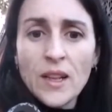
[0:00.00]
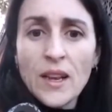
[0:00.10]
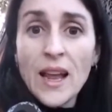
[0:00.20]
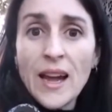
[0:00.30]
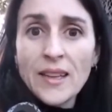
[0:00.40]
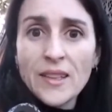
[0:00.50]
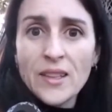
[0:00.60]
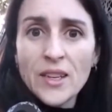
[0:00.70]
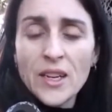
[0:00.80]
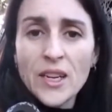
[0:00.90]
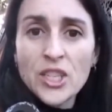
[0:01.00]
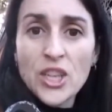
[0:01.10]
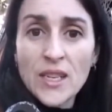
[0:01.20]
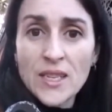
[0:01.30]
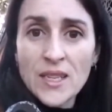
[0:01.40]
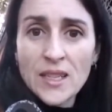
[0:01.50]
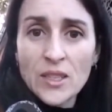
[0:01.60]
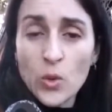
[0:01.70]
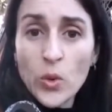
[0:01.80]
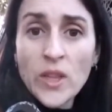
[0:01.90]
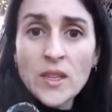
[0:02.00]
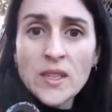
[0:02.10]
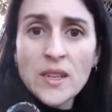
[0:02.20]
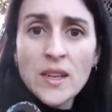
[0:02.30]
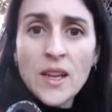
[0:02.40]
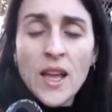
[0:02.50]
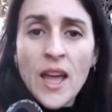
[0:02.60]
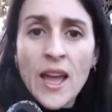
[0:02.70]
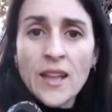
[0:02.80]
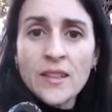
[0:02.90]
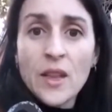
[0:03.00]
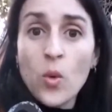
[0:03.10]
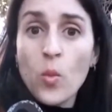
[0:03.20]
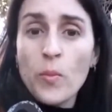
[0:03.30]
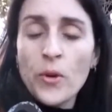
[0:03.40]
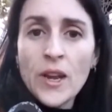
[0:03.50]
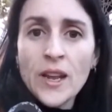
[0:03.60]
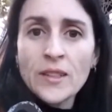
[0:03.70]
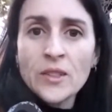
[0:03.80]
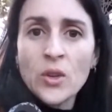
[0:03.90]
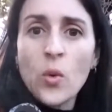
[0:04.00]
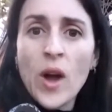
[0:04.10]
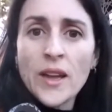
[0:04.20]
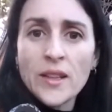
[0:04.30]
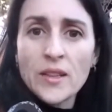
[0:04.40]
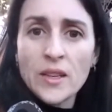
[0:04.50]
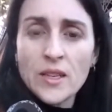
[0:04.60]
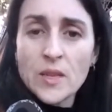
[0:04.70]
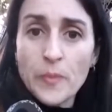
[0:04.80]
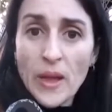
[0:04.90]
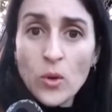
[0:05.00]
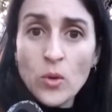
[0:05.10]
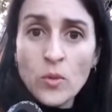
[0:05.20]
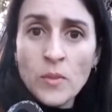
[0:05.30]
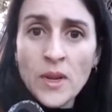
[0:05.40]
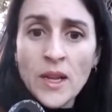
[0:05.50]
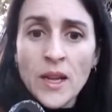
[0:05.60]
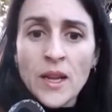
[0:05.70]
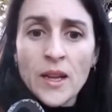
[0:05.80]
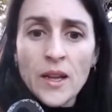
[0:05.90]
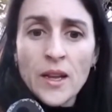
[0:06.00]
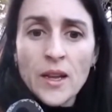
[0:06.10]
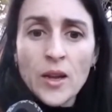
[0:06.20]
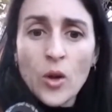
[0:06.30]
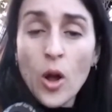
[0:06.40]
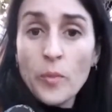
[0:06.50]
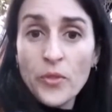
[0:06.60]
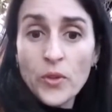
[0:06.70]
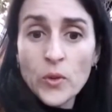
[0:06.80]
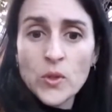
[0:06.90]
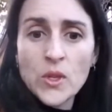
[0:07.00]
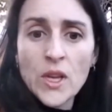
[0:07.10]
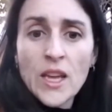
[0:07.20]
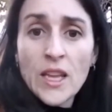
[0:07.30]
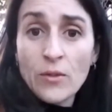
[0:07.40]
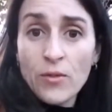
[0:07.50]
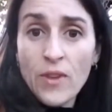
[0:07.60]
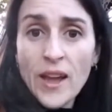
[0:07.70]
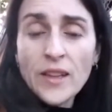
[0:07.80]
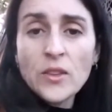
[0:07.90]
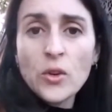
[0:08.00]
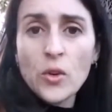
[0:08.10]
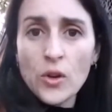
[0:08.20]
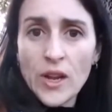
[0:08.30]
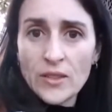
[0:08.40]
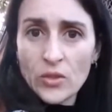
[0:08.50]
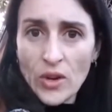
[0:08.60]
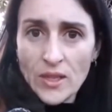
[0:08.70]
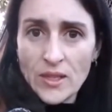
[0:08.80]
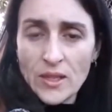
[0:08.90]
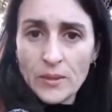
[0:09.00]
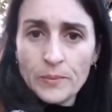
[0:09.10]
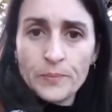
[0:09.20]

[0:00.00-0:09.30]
light chestnut wings and a brilliant white speculum, obvious in flight or at rest.